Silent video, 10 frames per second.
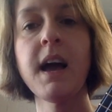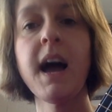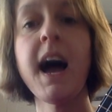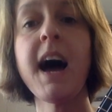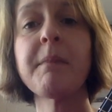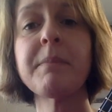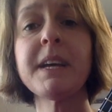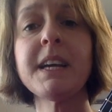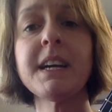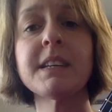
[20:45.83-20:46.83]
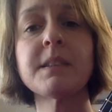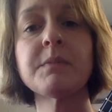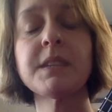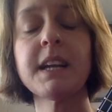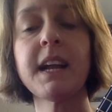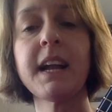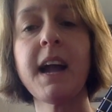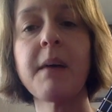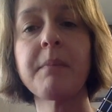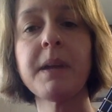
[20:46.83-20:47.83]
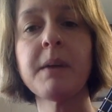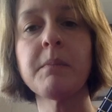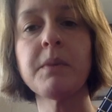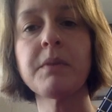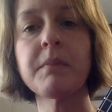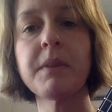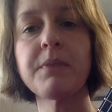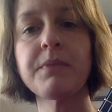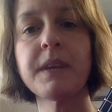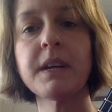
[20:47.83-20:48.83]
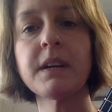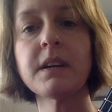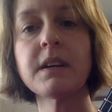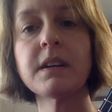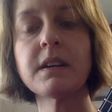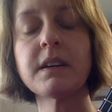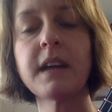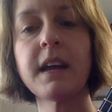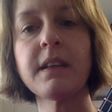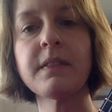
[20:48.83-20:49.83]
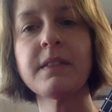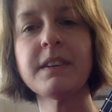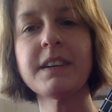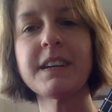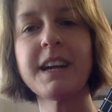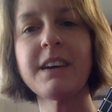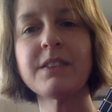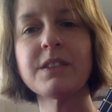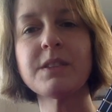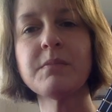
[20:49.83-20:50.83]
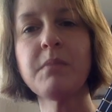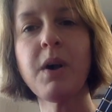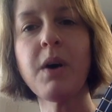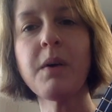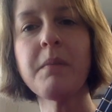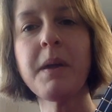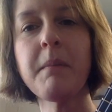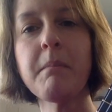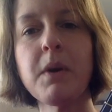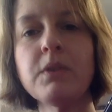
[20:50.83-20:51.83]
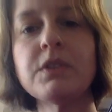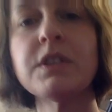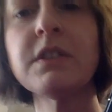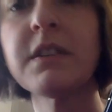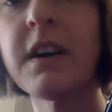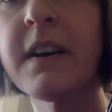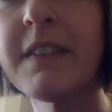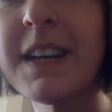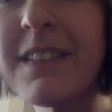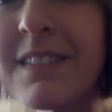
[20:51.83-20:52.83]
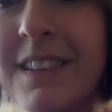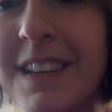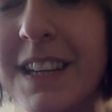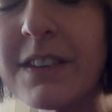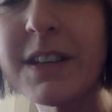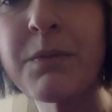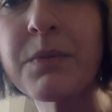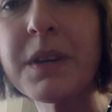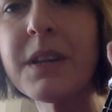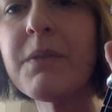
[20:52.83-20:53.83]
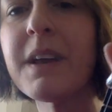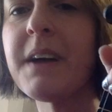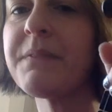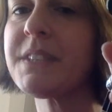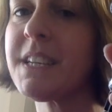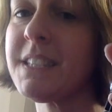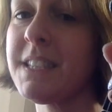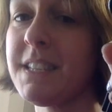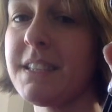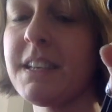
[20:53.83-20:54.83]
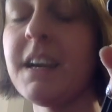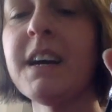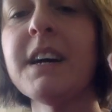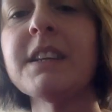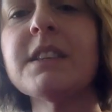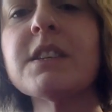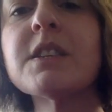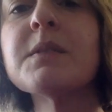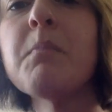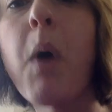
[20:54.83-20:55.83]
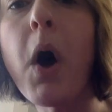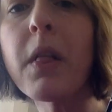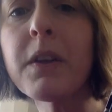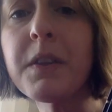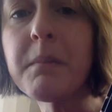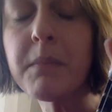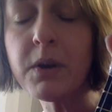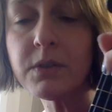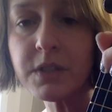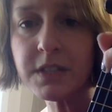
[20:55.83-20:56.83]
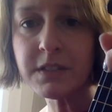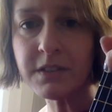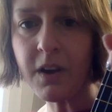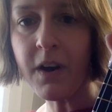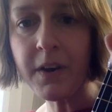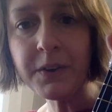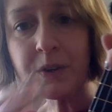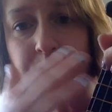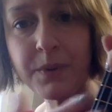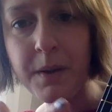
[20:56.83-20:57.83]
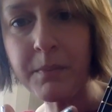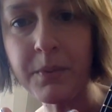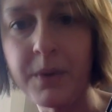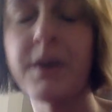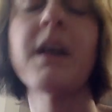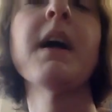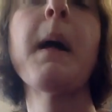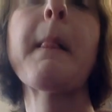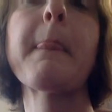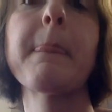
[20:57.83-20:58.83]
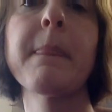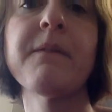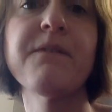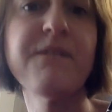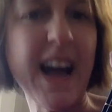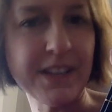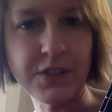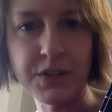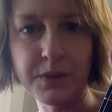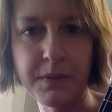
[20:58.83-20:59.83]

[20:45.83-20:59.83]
happy. As I'm singing happy, I'm moving my finger. Okay, look how small my motions are. I'm going to get really close. I really want to emphasize this. The smaller the motions on your fretboard, the faster you'll be